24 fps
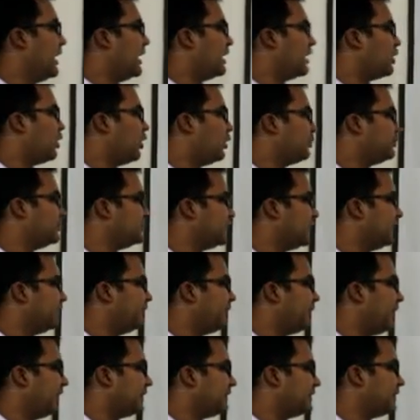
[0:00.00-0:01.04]
are
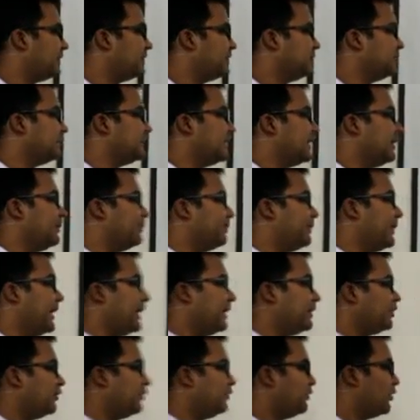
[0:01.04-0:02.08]
observed factor in the
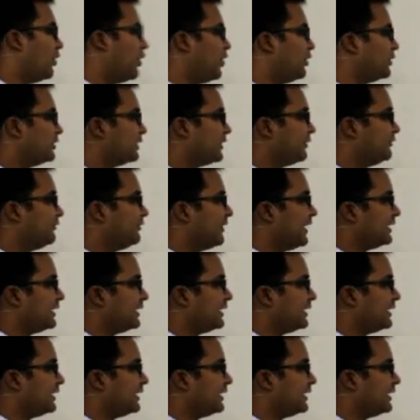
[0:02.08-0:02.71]
impact of long-term